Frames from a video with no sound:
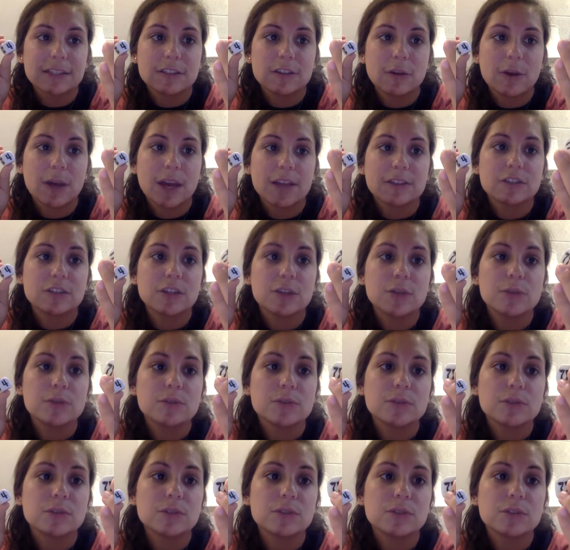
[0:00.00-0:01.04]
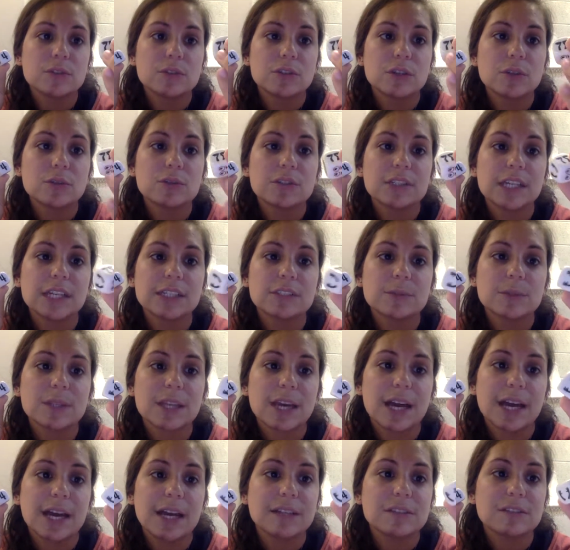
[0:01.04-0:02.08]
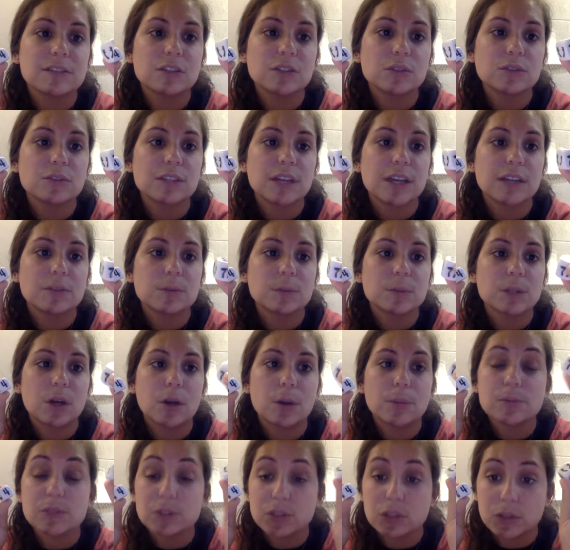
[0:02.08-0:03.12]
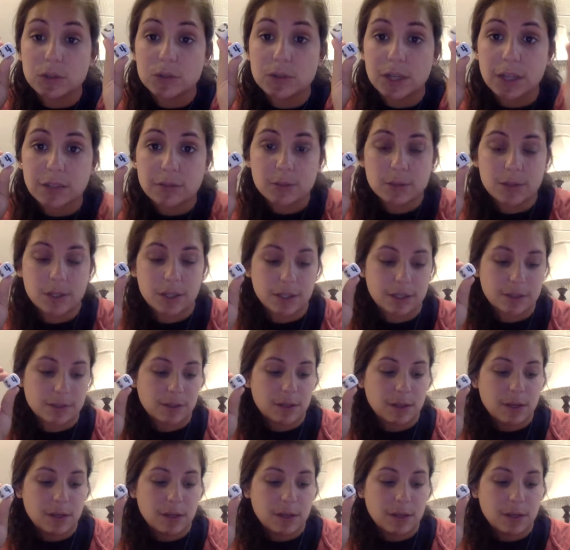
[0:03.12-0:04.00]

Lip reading: So it has two sides with eyes, 2 sides with arms, and 2 sides with legs.